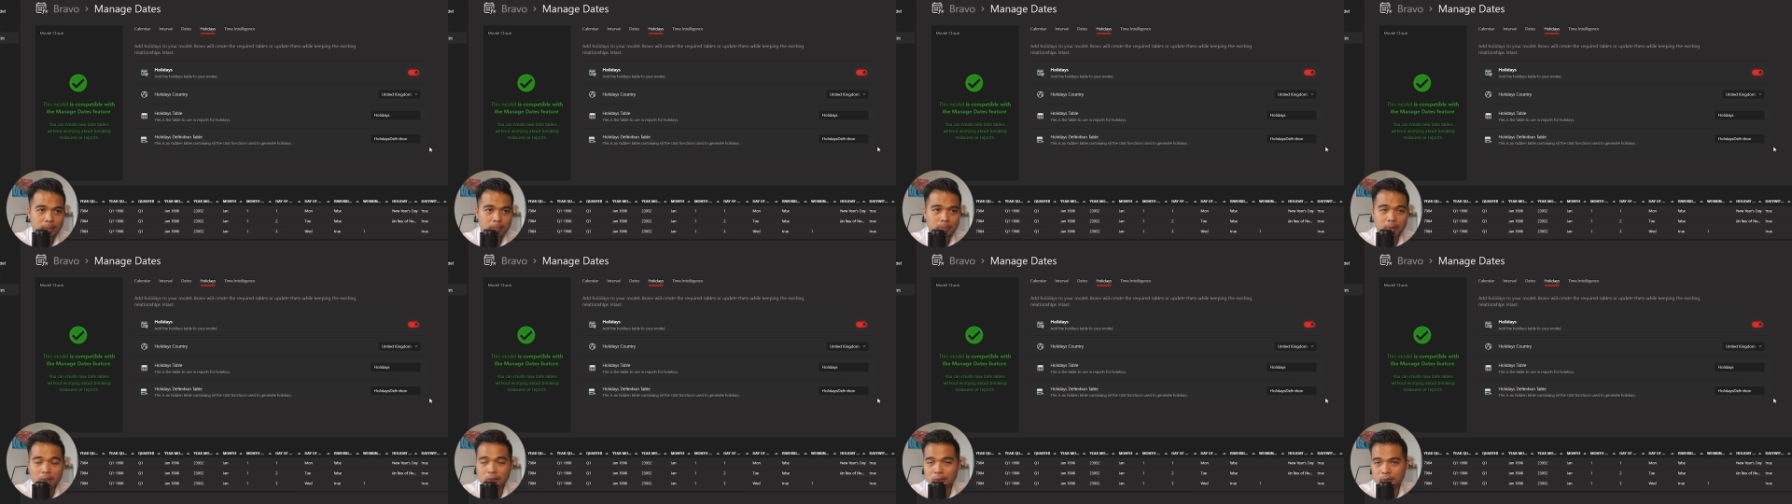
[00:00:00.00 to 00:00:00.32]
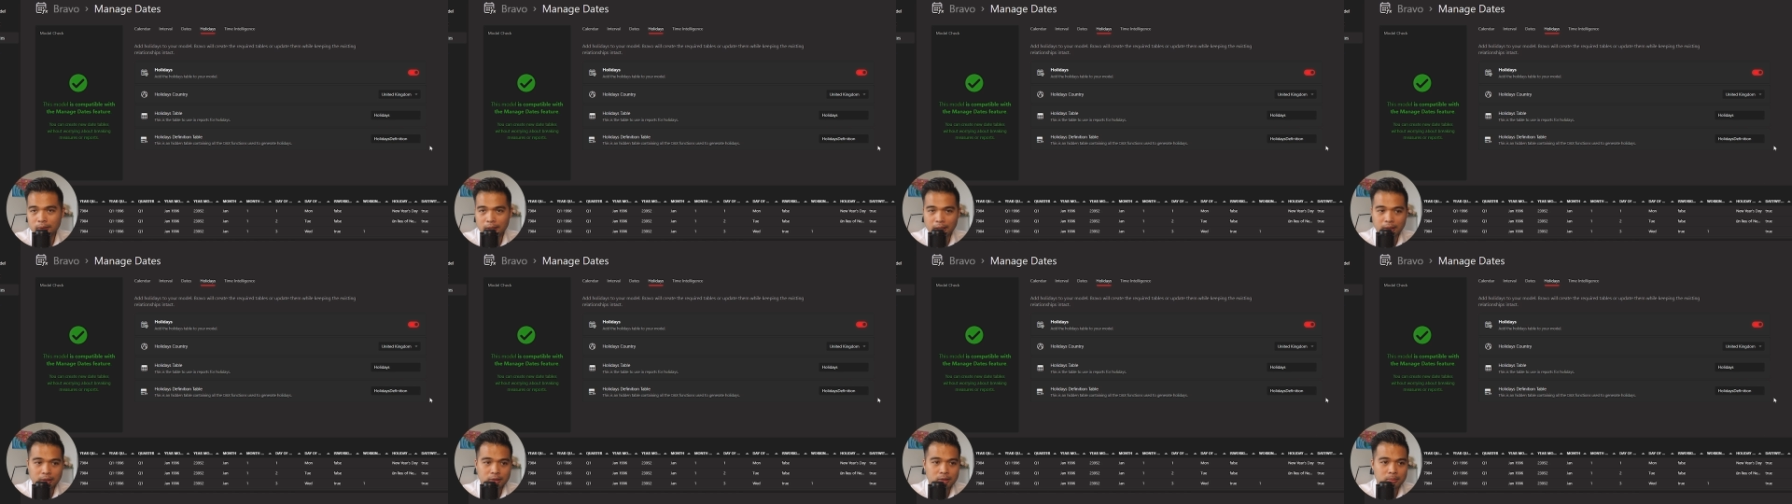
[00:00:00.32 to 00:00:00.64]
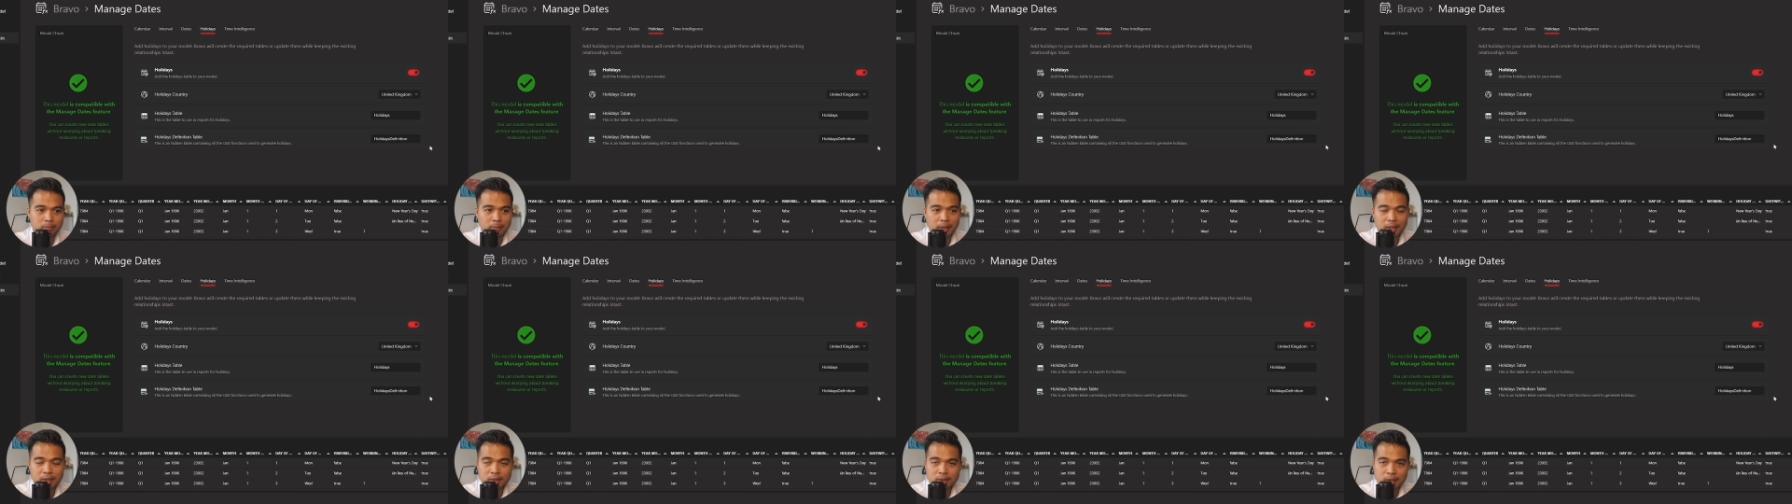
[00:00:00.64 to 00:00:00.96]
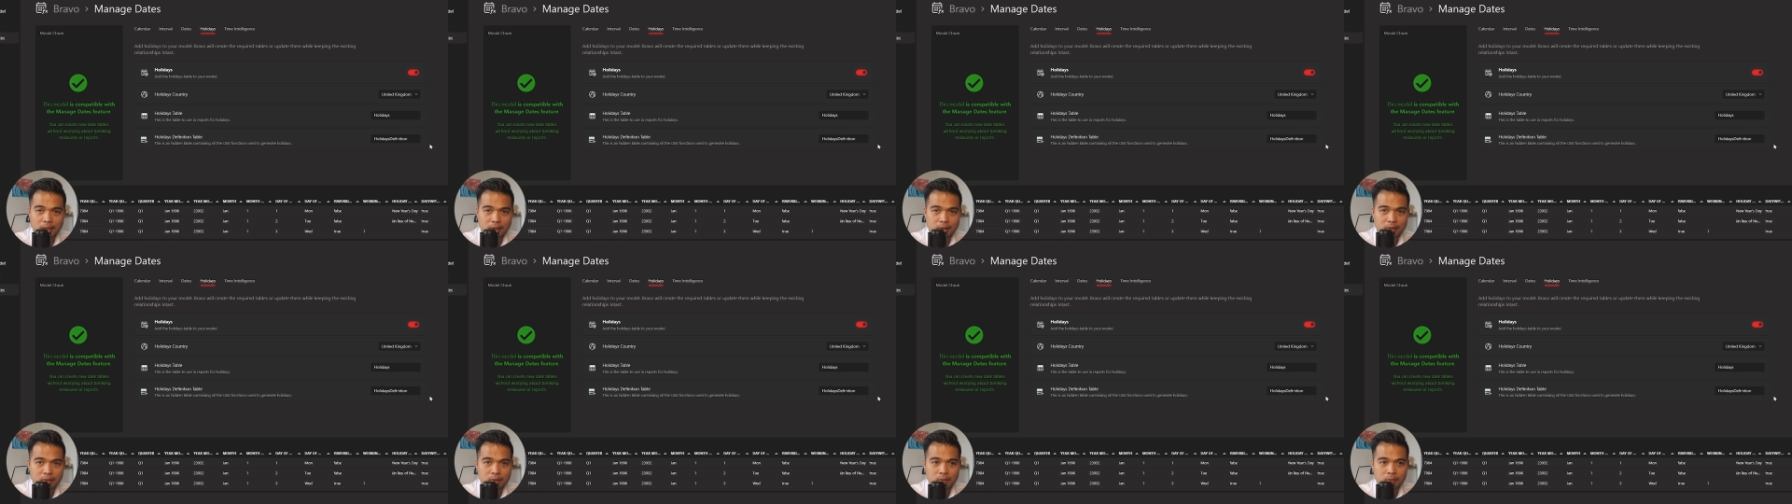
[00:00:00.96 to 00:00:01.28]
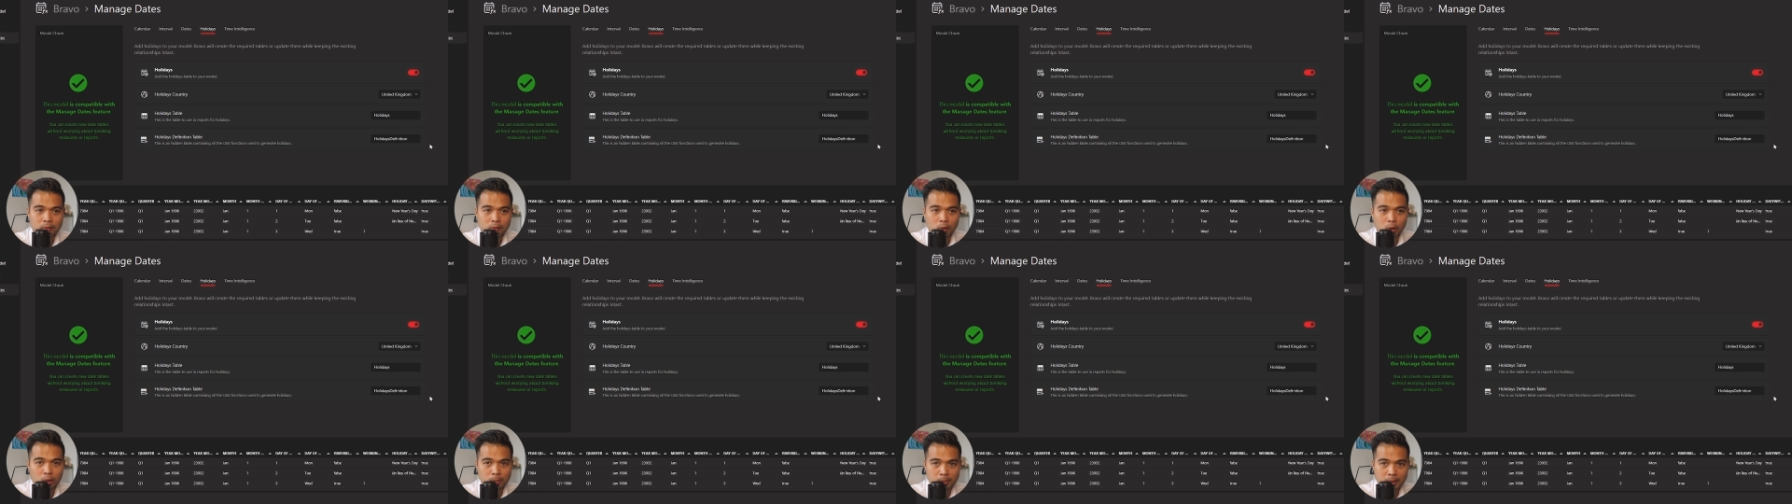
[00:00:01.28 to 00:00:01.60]
um, because that makes sense
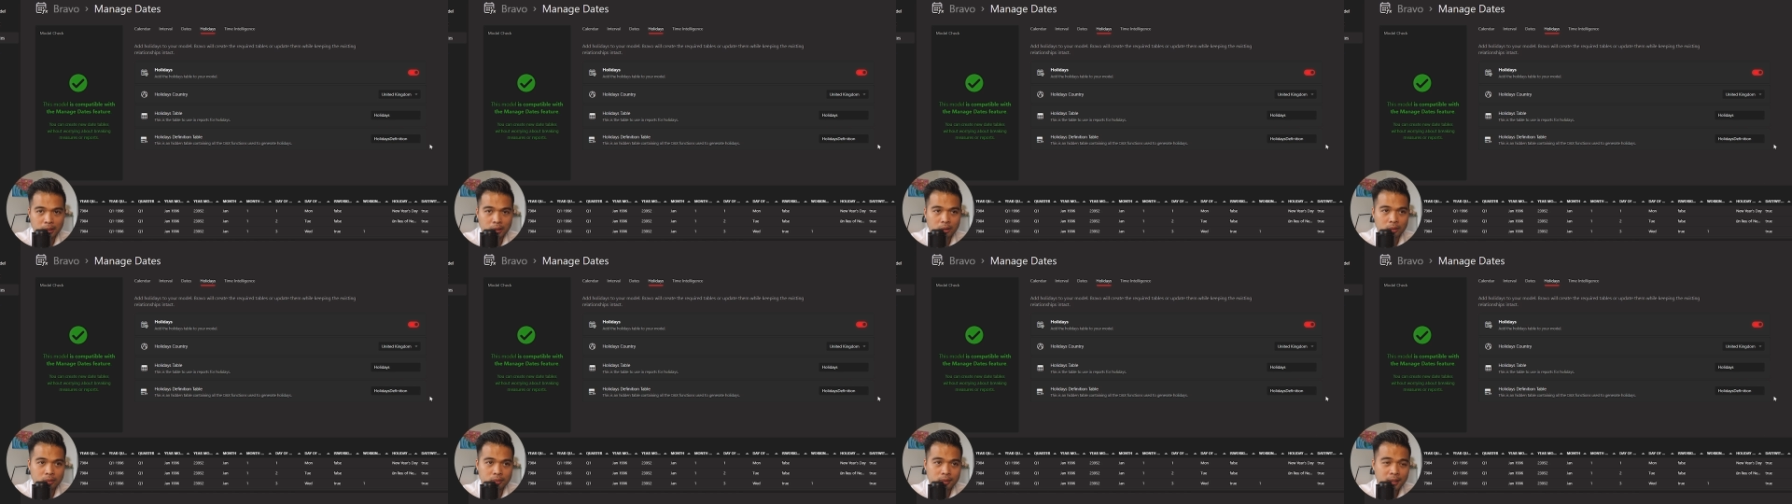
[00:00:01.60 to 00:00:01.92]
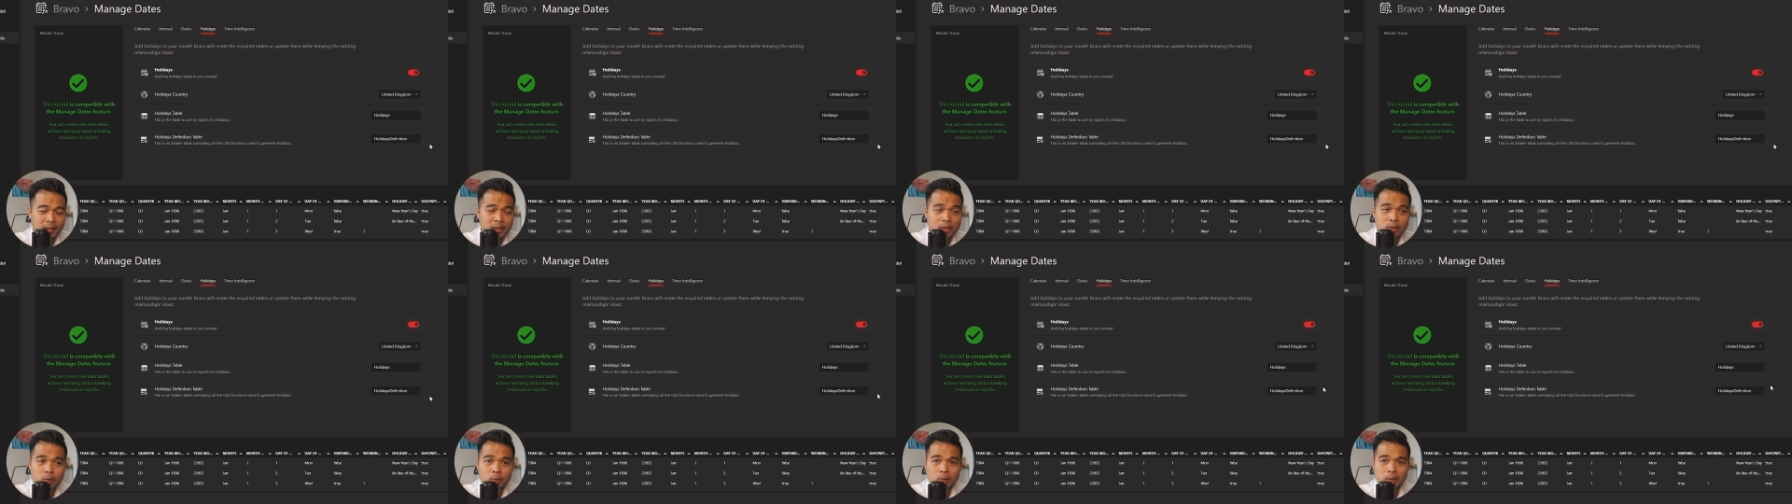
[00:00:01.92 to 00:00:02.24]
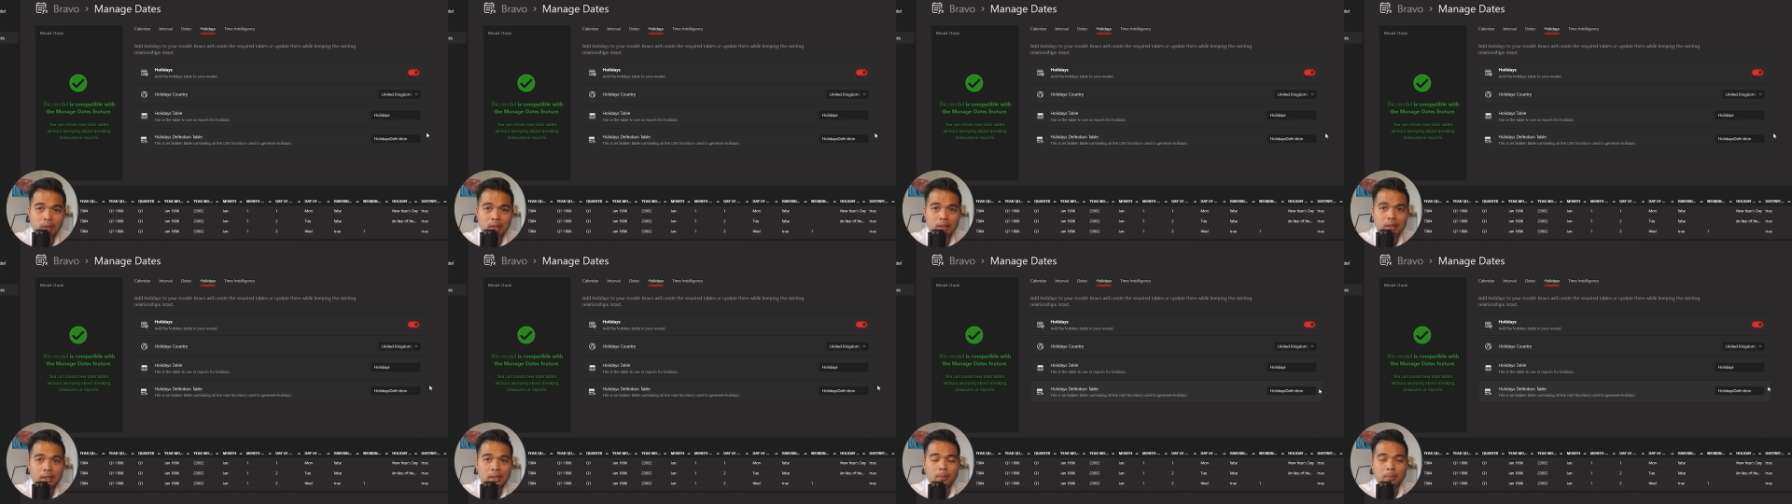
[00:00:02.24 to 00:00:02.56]
for me contextually.